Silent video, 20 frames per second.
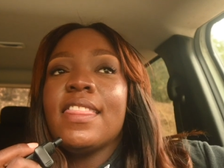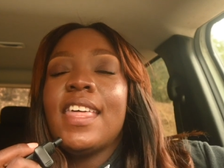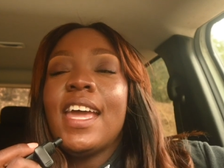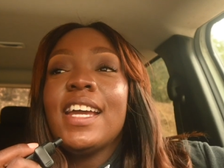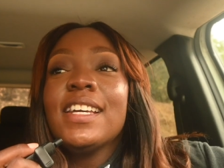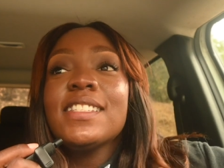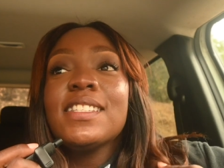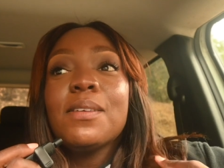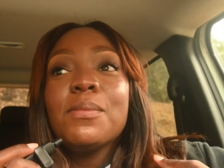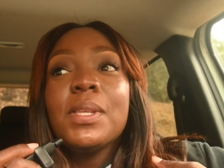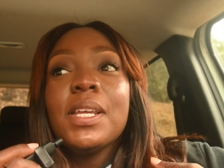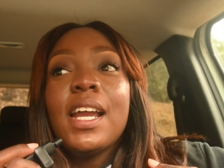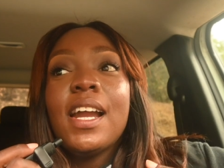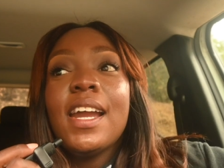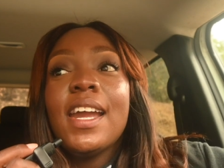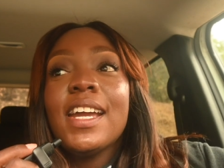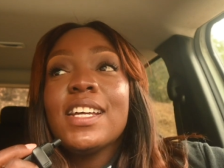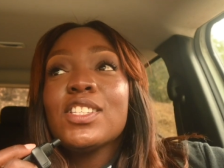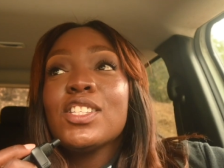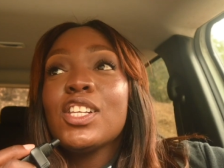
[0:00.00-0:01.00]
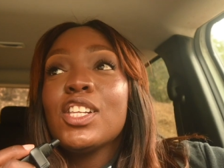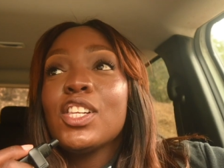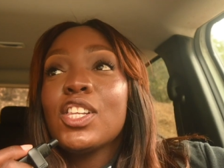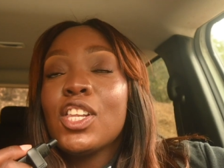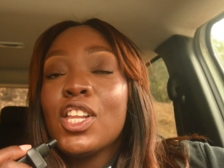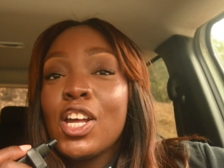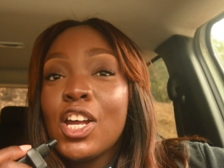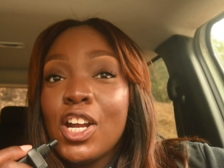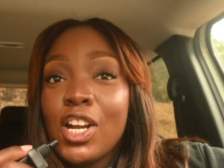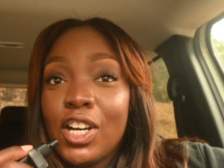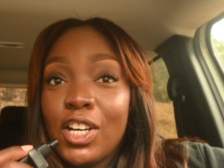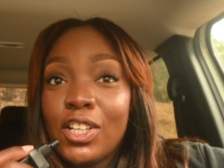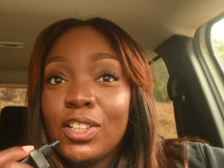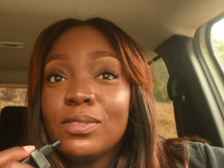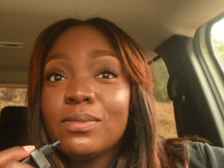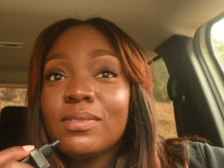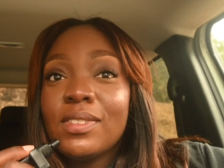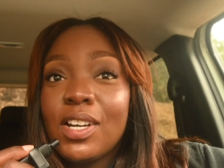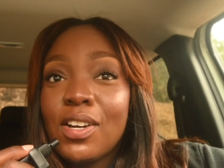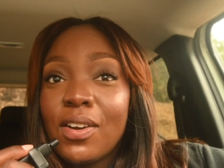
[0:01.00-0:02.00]
that's something I had to
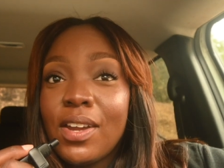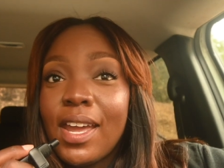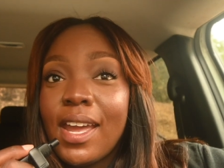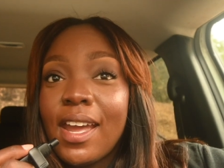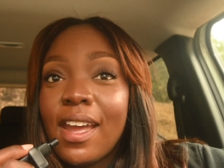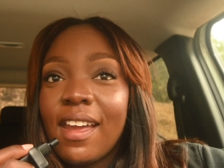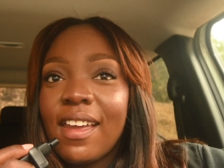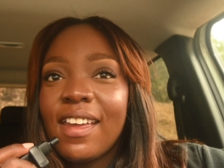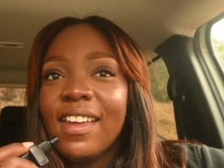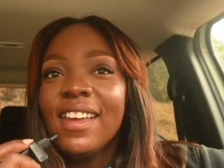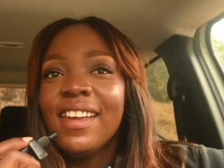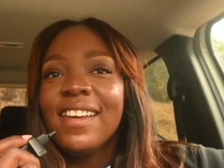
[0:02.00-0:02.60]
learn, okay?